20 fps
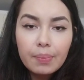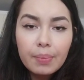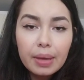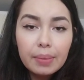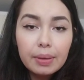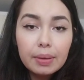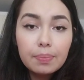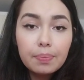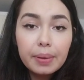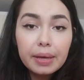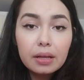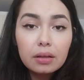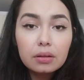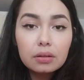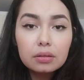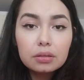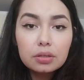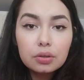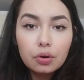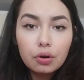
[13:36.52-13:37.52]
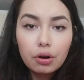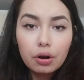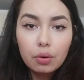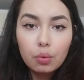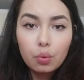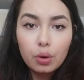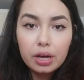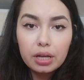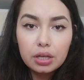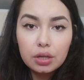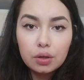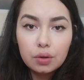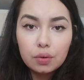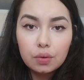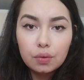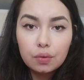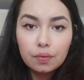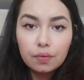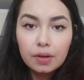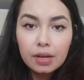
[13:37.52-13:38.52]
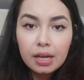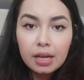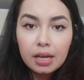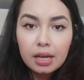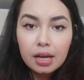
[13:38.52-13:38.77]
maybe build, or what you've